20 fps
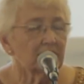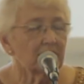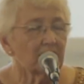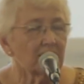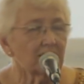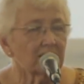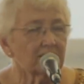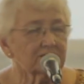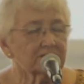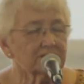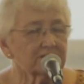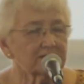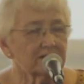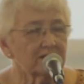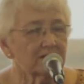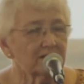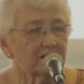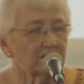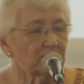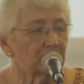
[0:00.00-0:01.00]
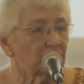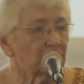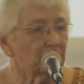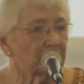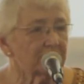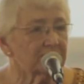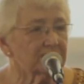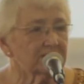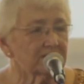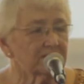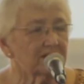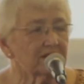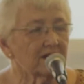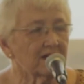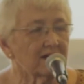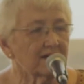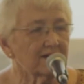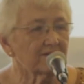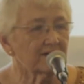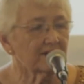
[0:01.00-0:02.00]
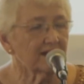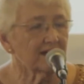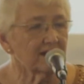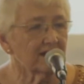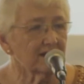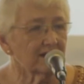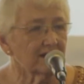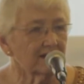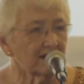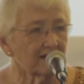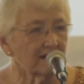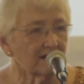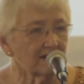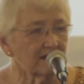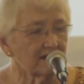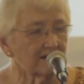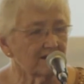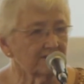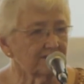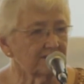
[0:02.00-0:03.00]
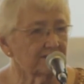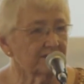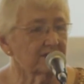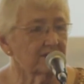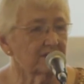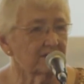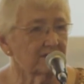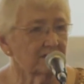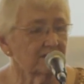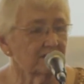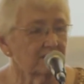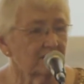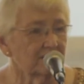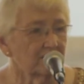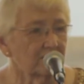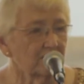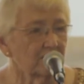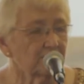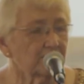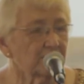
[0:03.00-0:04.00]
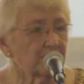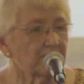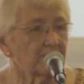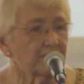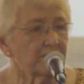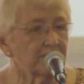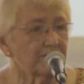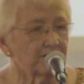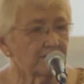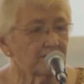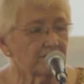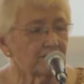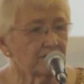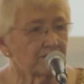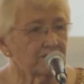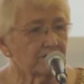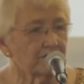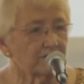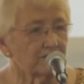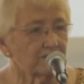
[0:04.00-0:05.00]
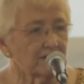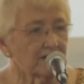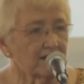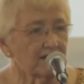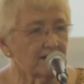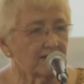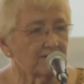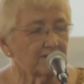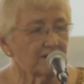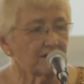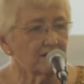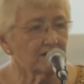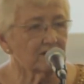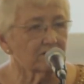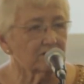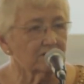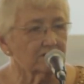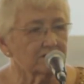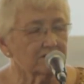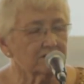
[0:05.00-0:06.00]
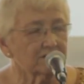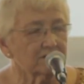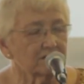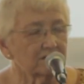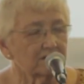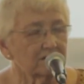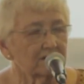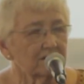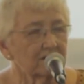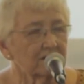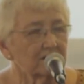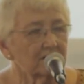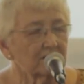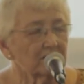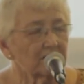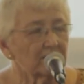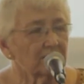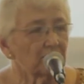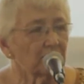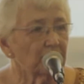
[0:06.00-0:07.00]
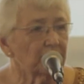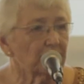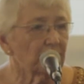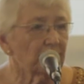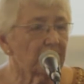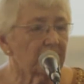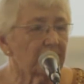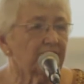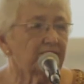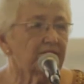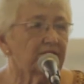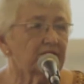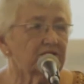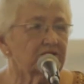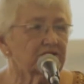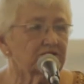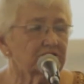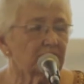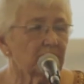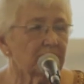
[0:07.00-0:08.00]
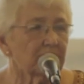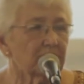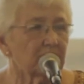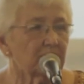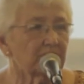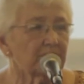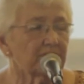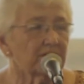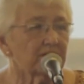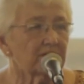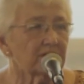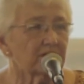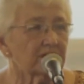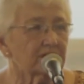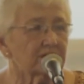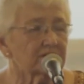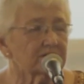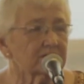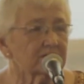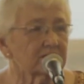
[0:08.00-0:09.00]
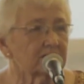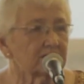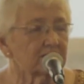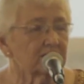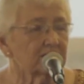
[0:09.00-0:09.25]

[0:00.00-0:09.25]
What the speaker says: Also, we still have land left from the 32.5 acres. When we finish the ballparks,